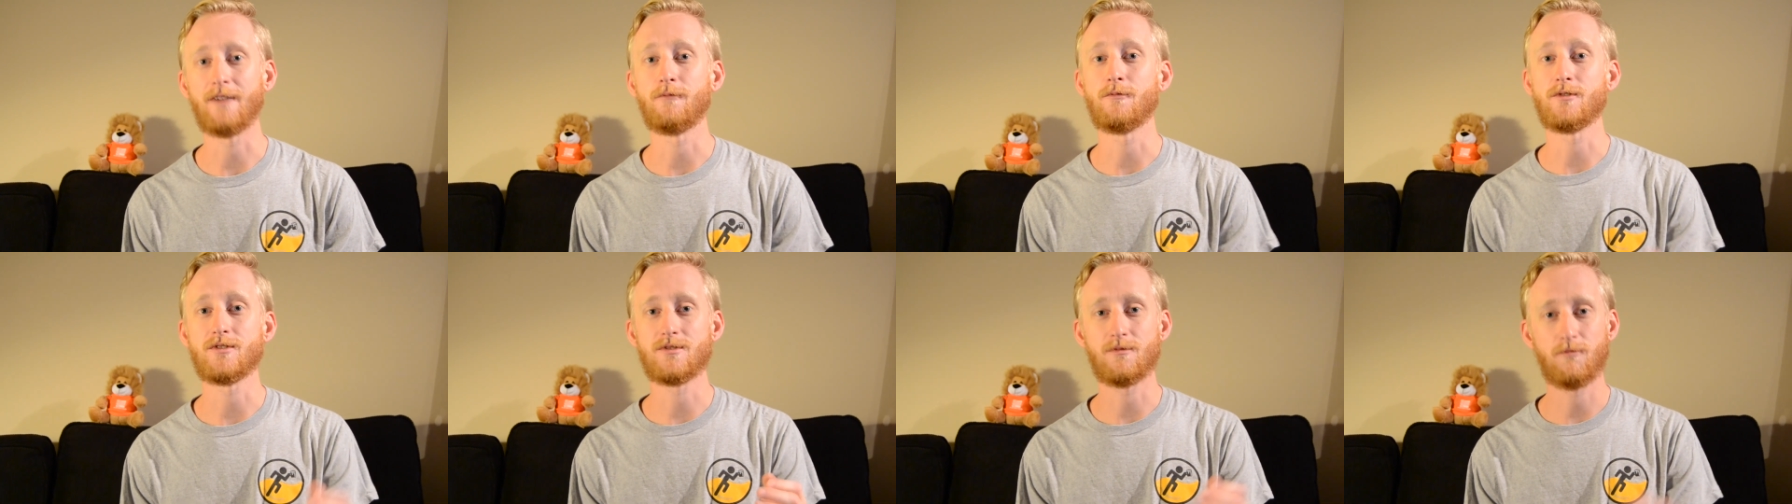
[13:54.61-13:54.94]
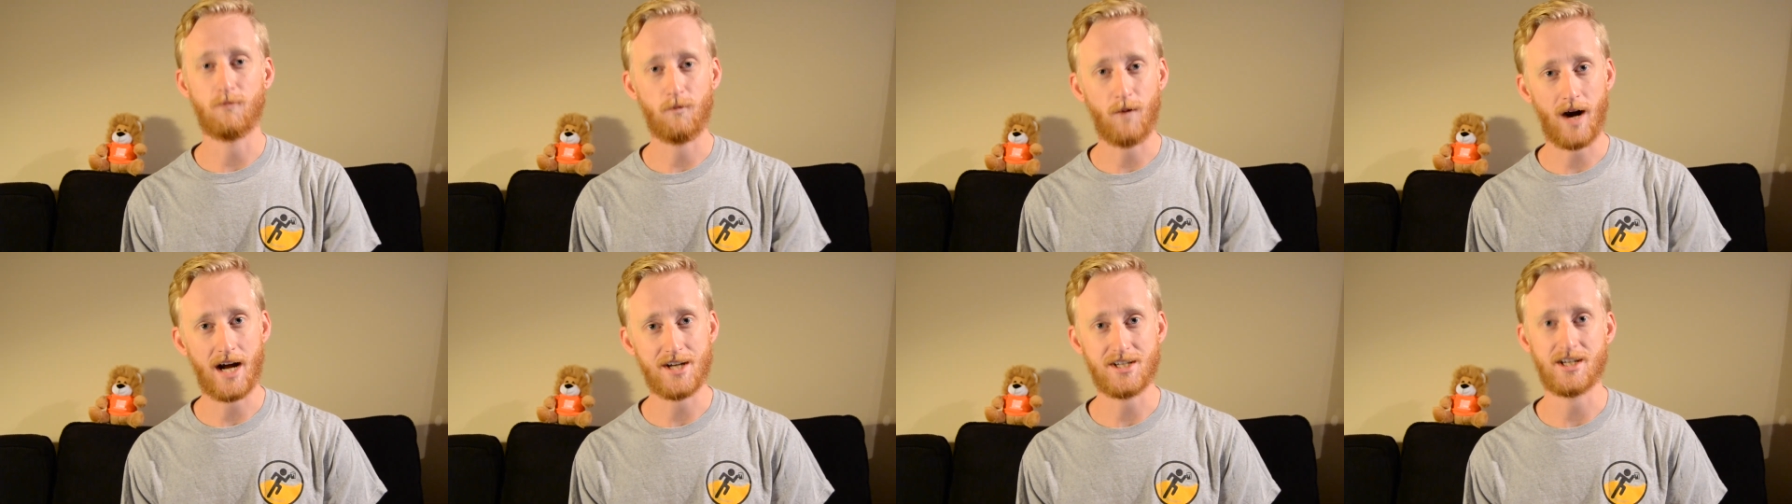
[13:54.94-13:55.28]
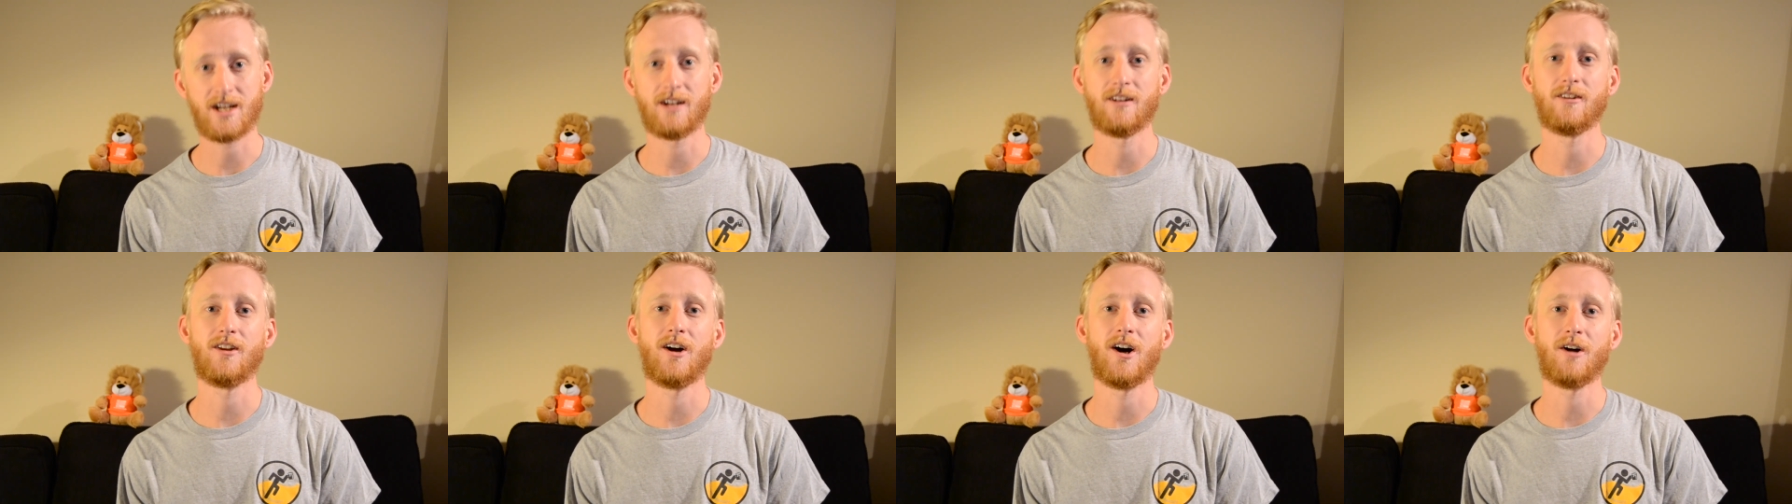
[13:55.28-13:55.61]
and was
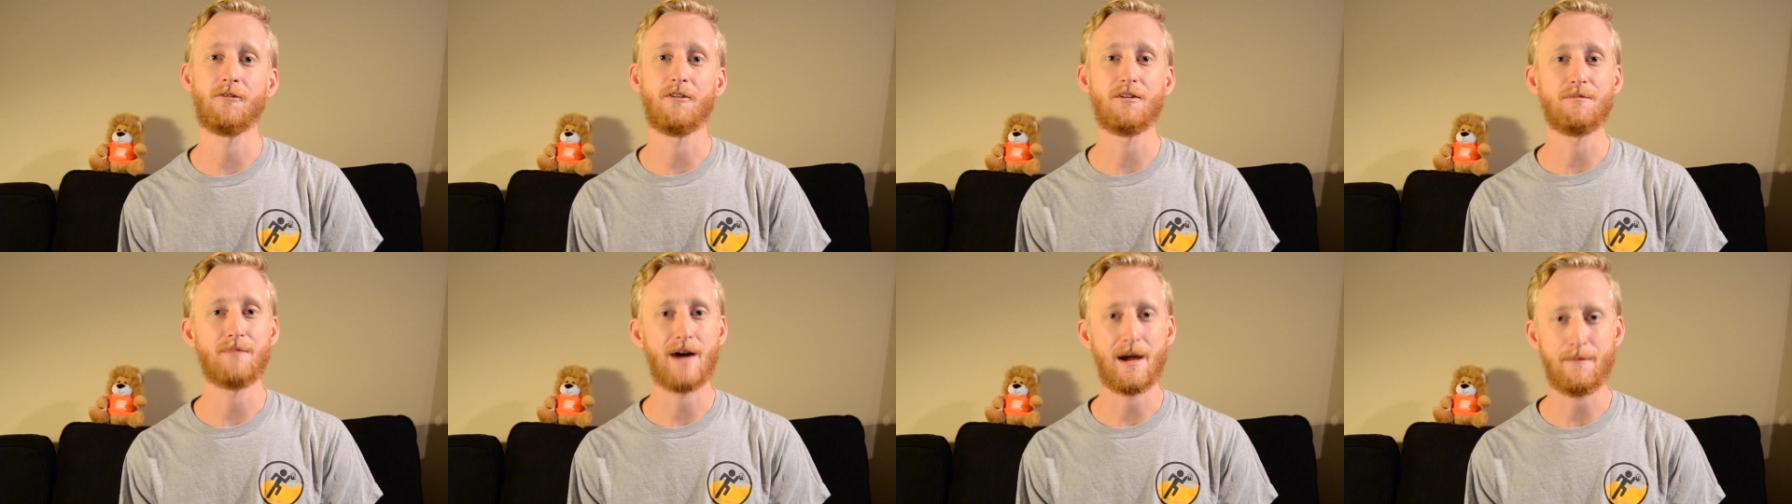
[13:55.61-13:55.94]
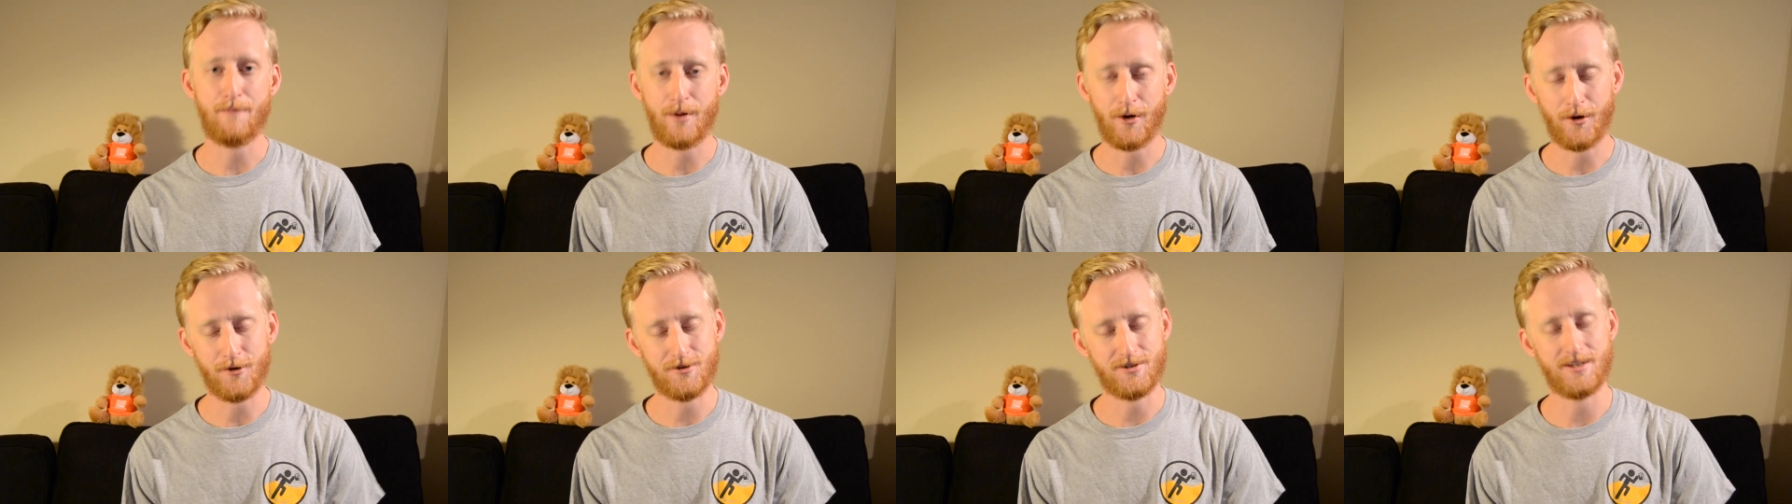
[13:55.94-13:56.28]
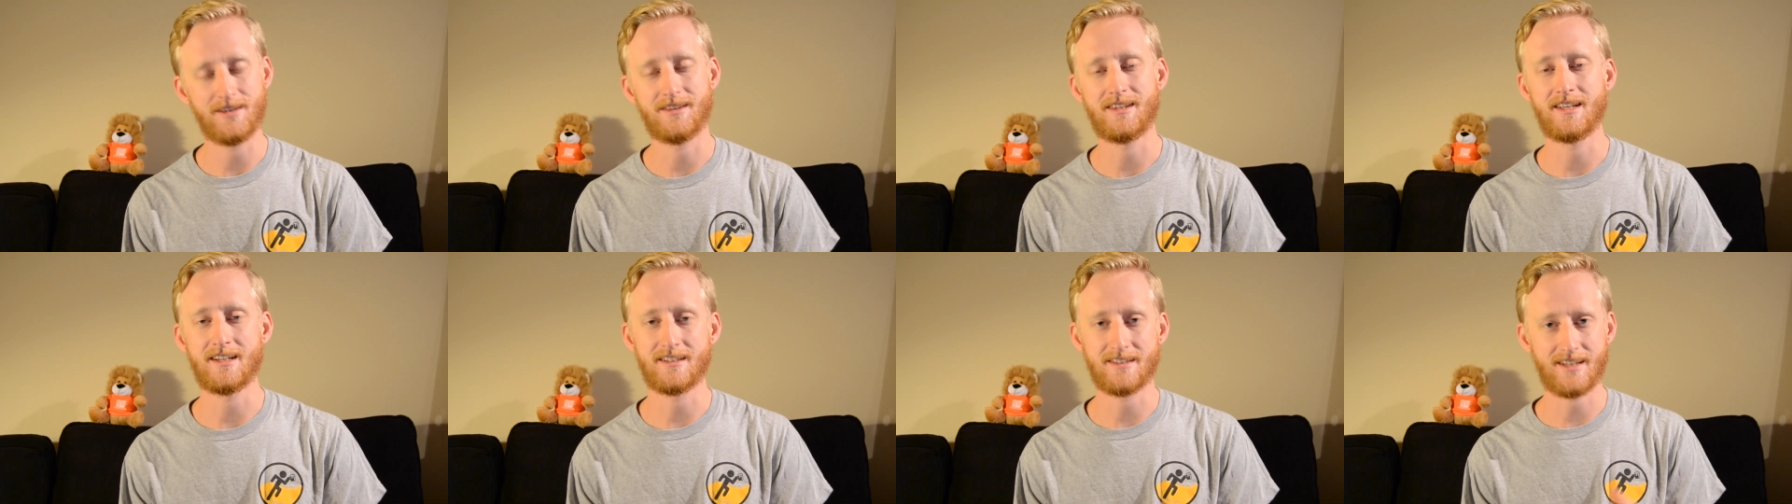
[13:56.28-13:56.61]
watching along with my posts
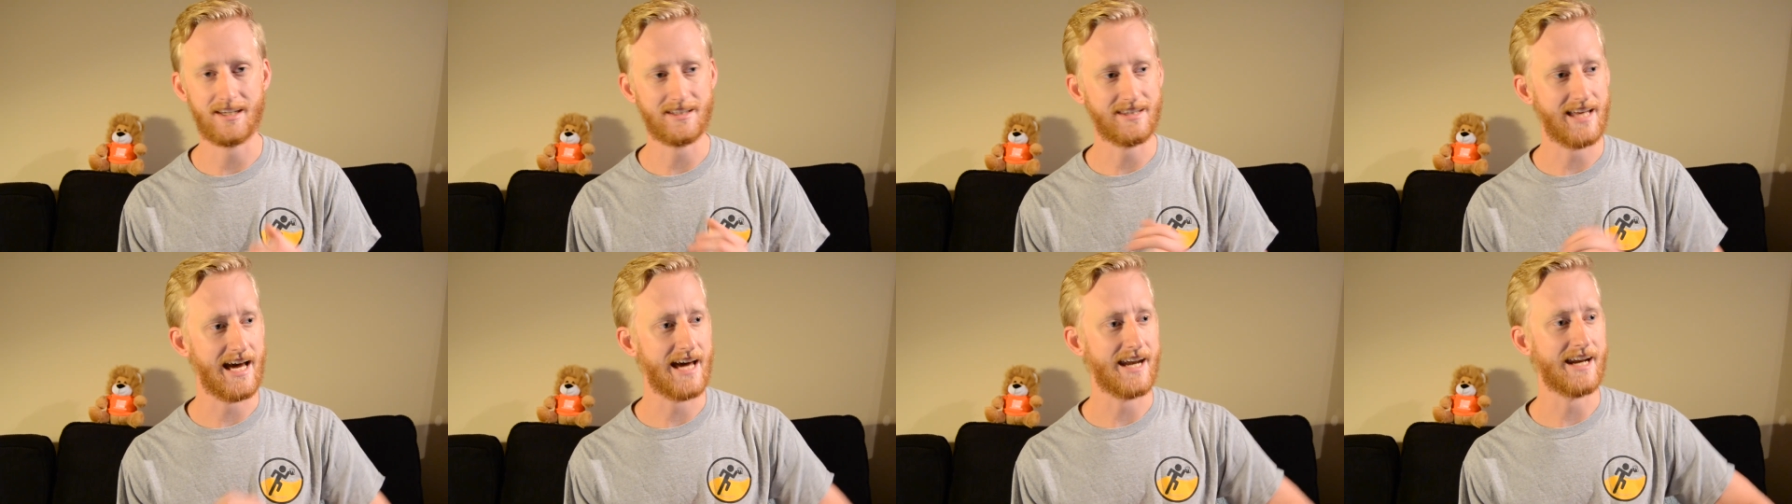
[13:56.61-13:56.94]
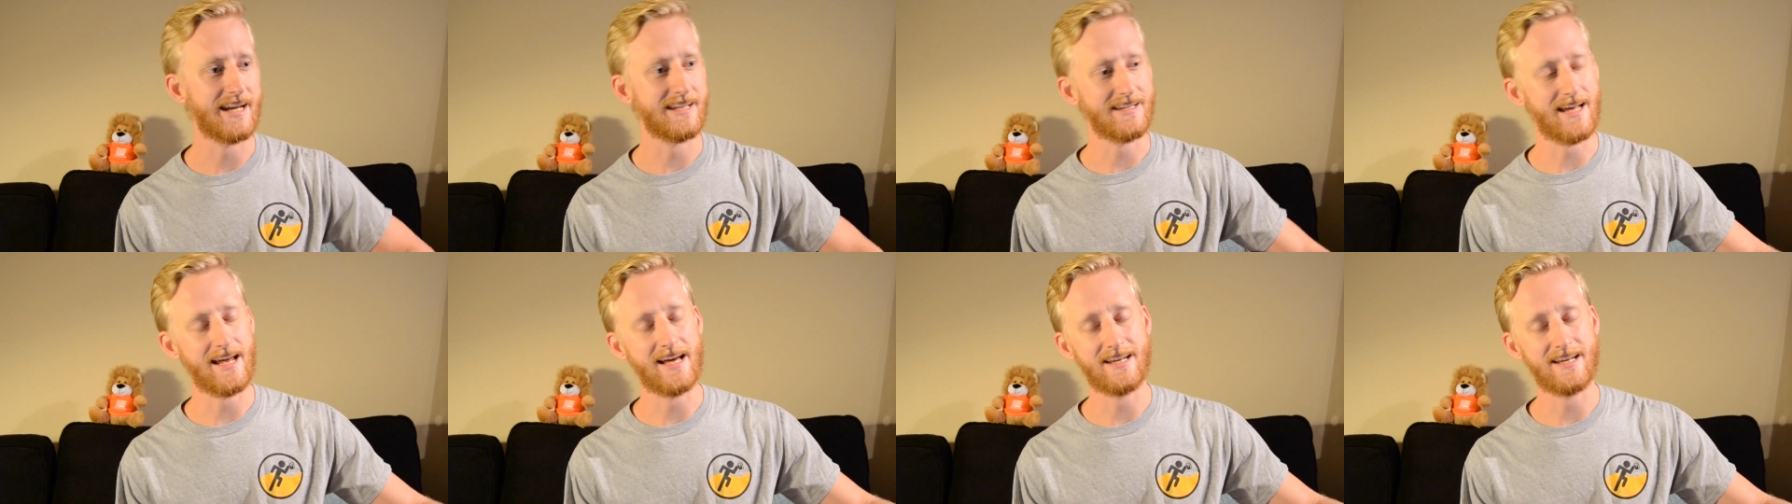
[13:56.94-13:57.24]
and things like that